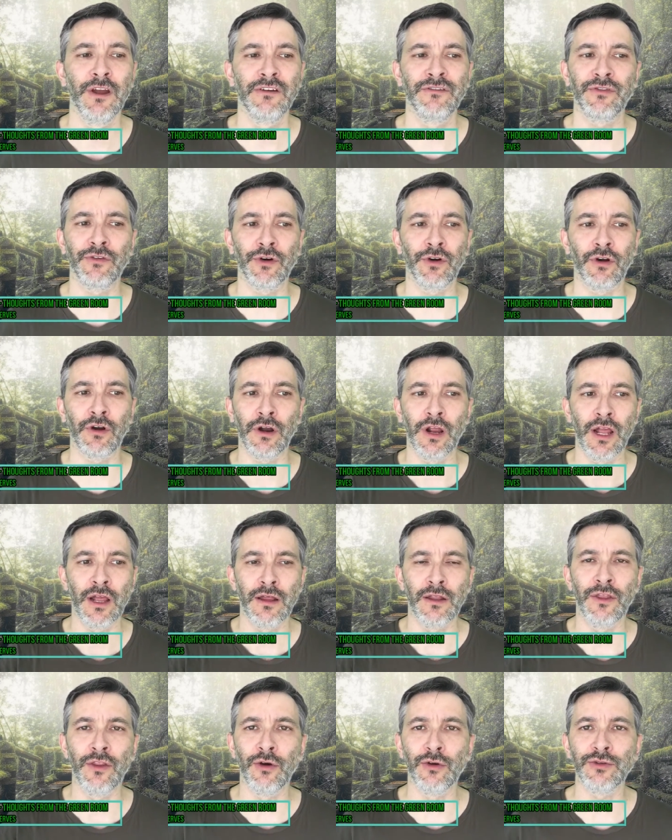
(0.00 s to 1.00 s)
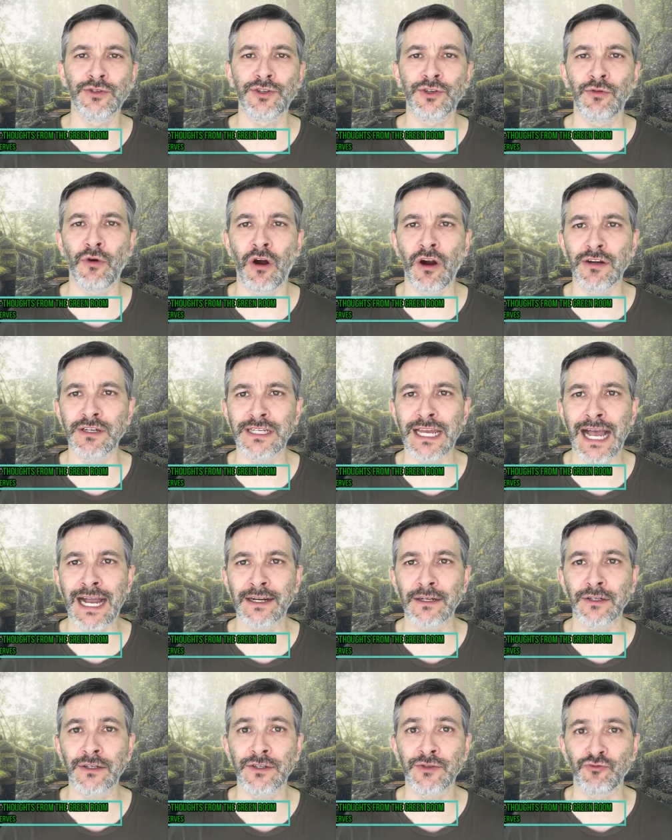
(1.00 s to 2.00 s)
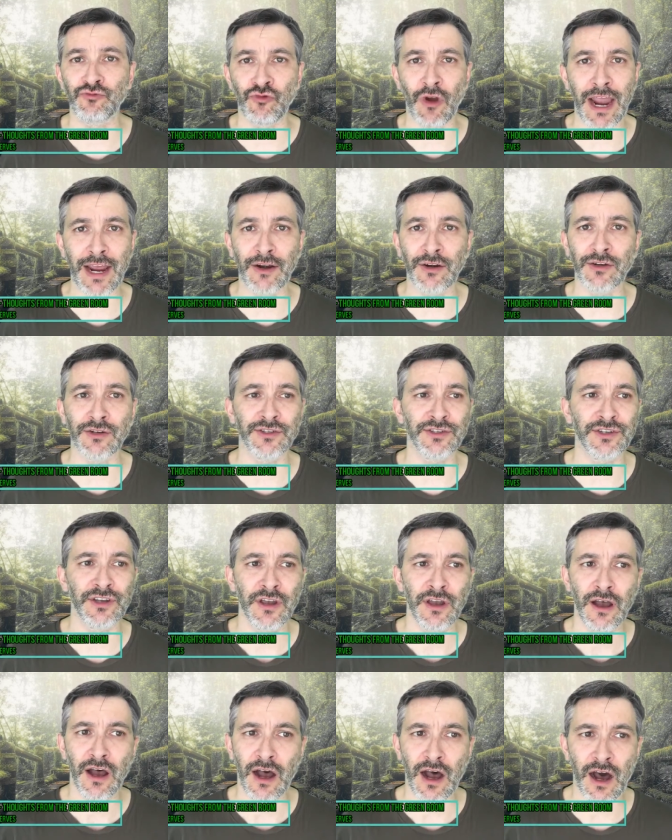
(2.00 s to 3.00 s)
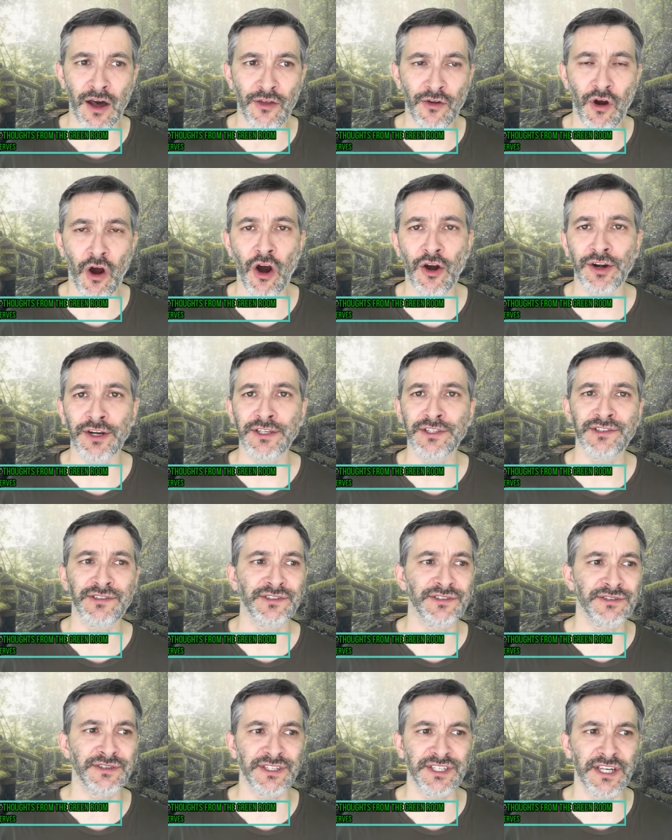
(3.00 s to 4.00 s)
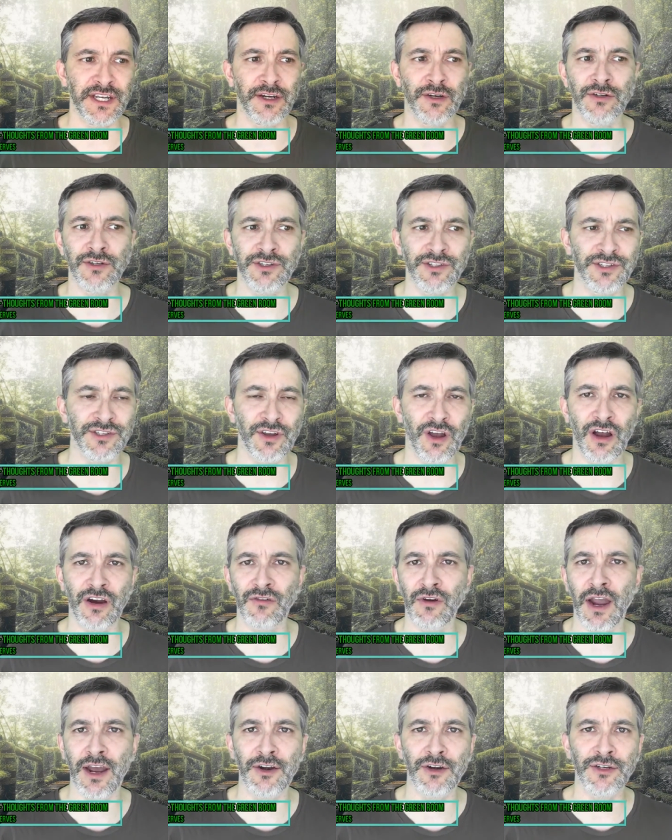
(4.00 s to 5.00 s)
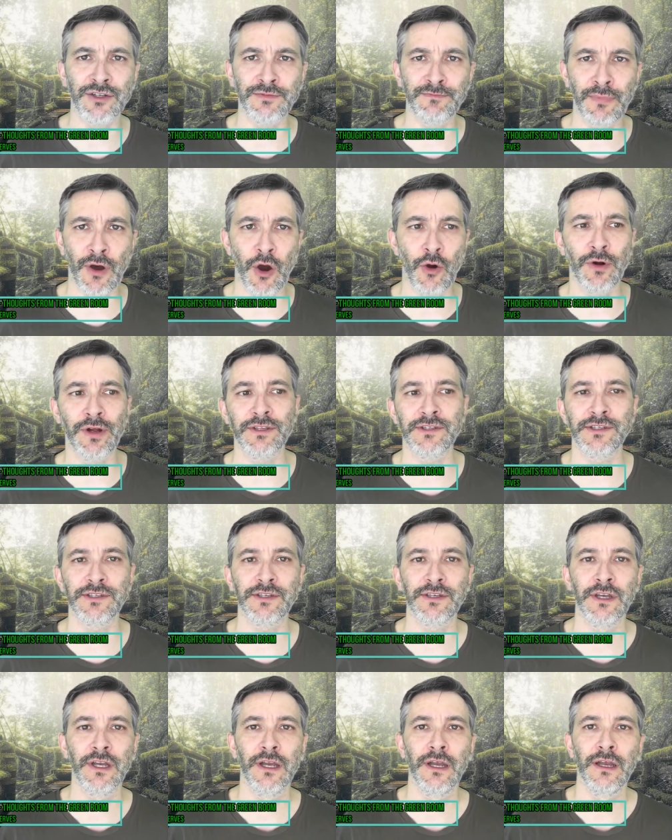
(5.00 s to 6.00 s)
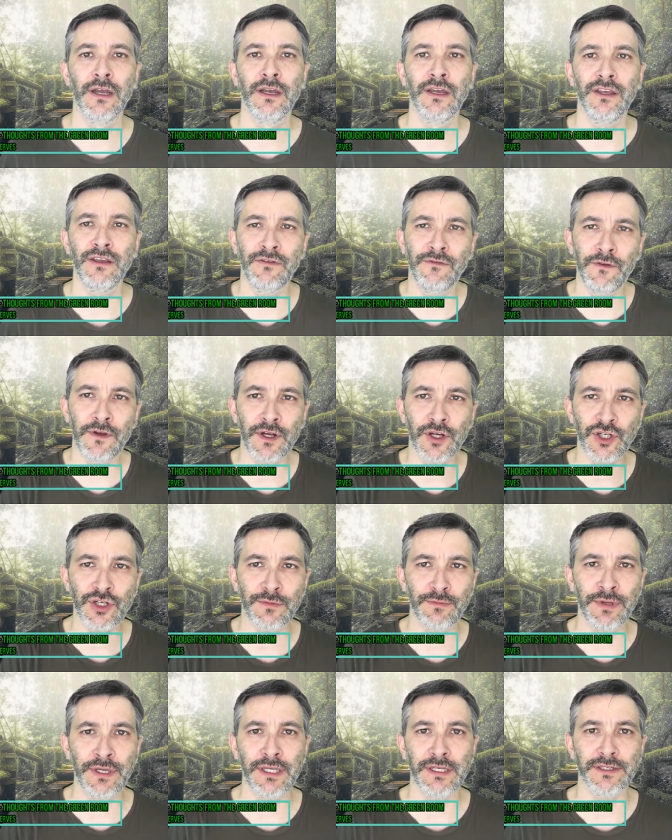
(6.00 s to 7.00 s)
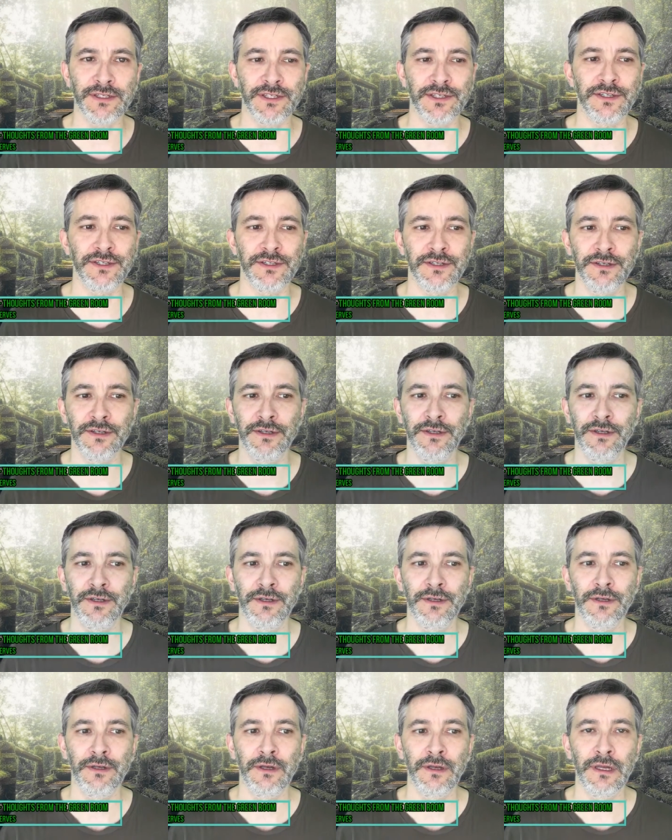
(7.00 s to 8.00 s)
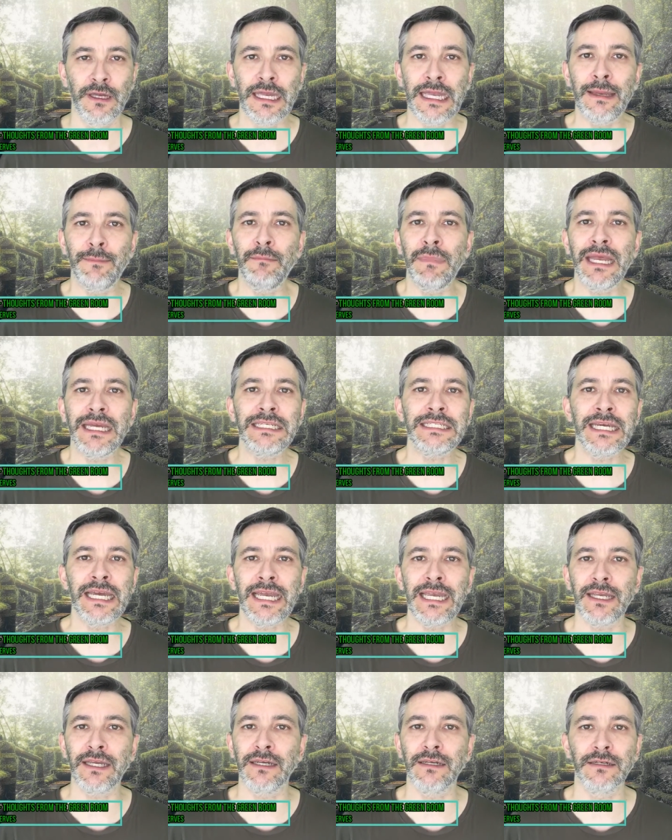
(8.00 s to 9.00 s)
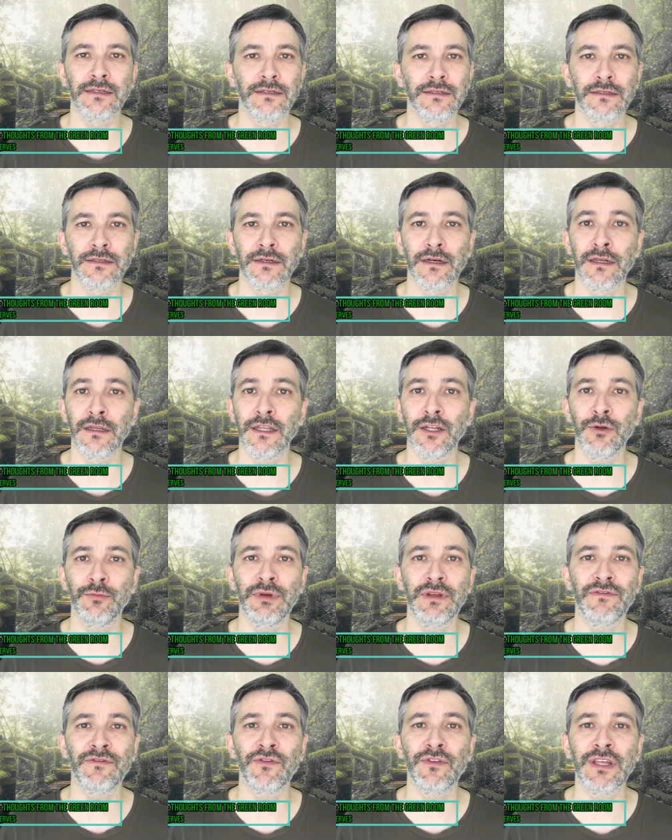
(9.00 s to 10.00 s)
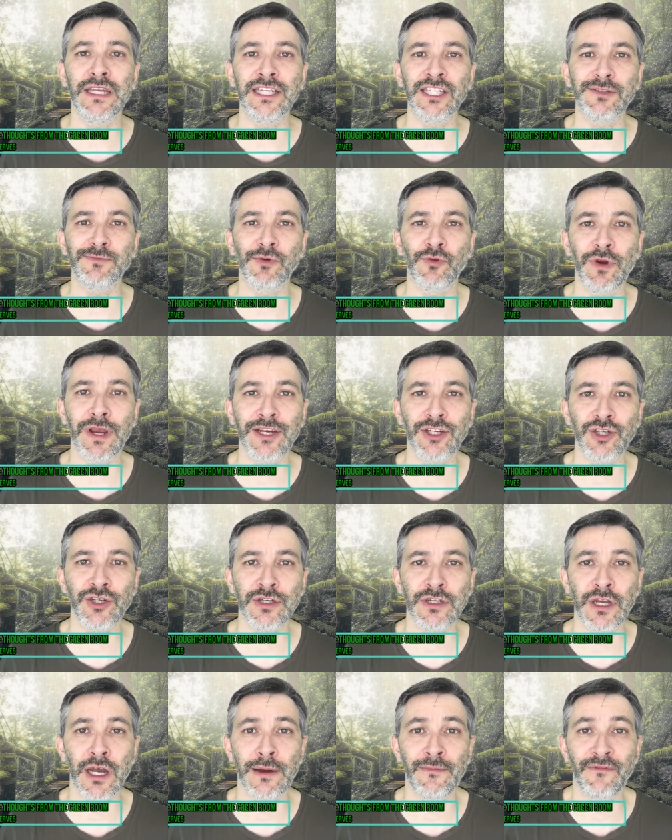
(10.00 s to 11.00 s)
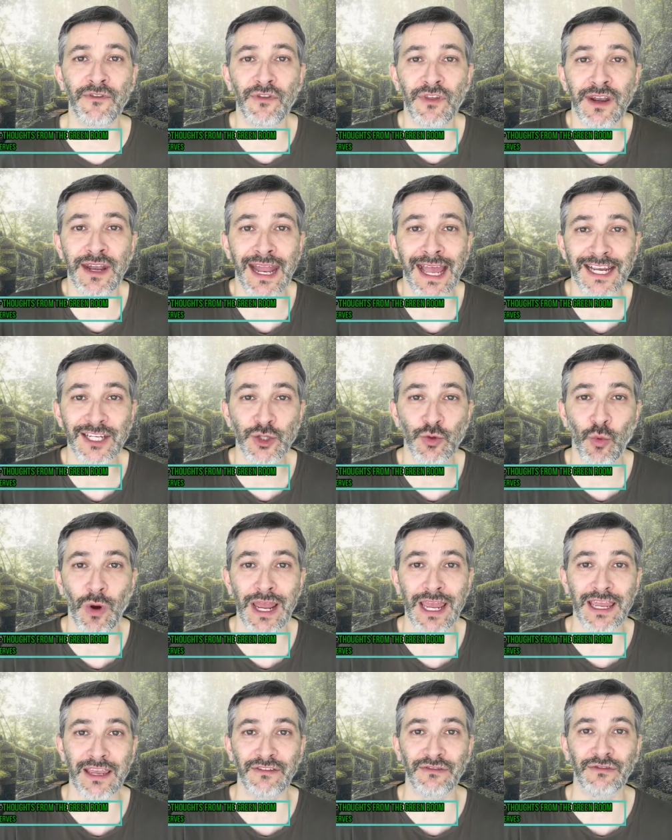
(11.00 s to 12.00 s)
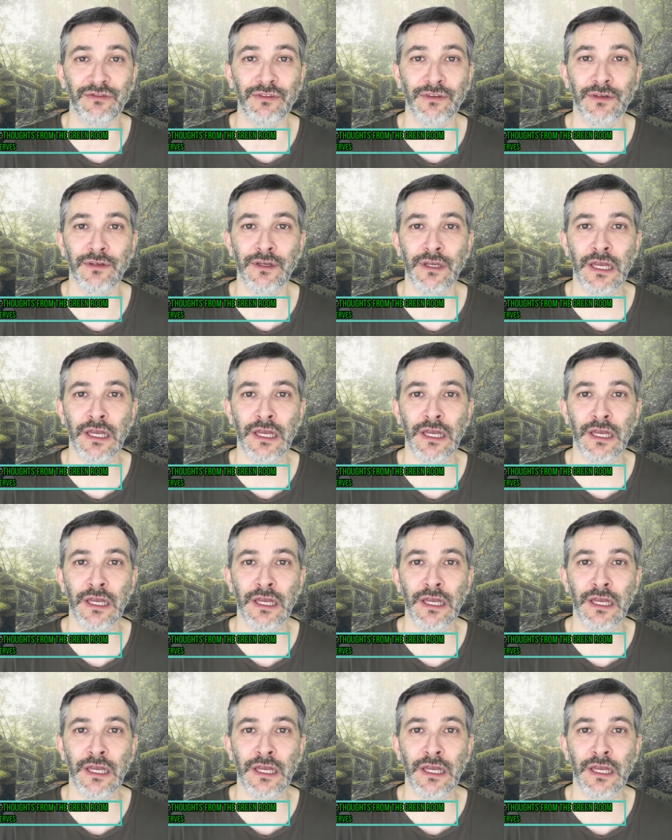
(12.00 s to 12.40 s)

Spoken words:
For those who aren't actors, writers, other artists, singers, songwriters, poets, you finish a piece. It may take a little bit for the inspiration to come for the next wave,